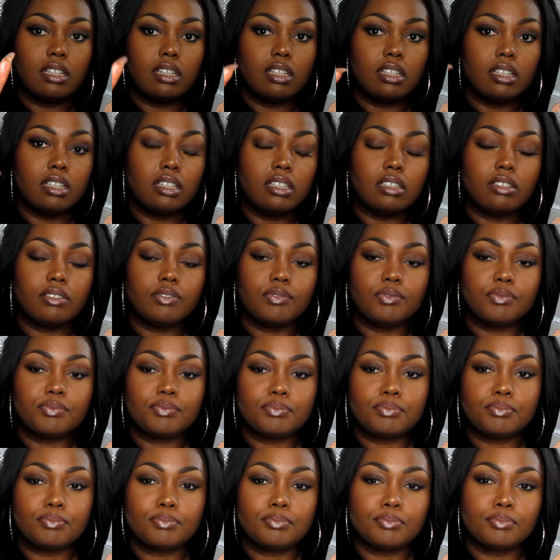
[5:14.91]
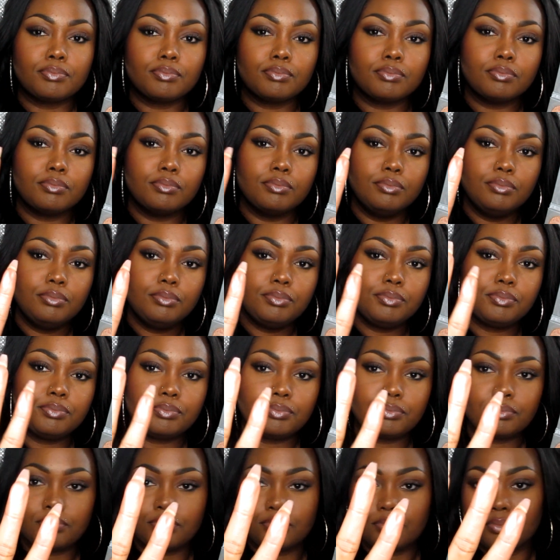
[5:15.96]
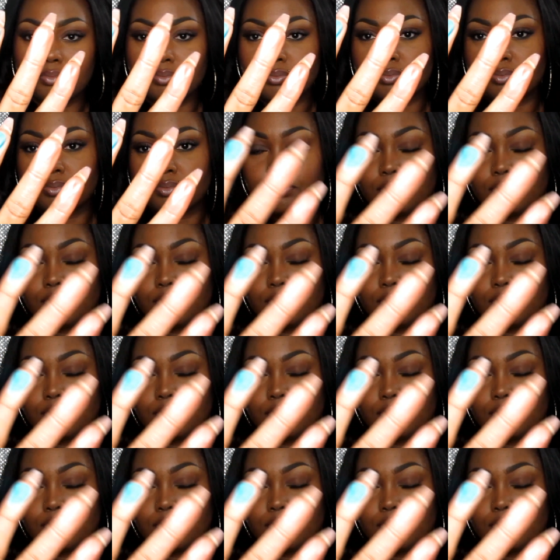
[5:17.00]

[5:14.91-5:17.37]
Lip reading: Nobody speaks.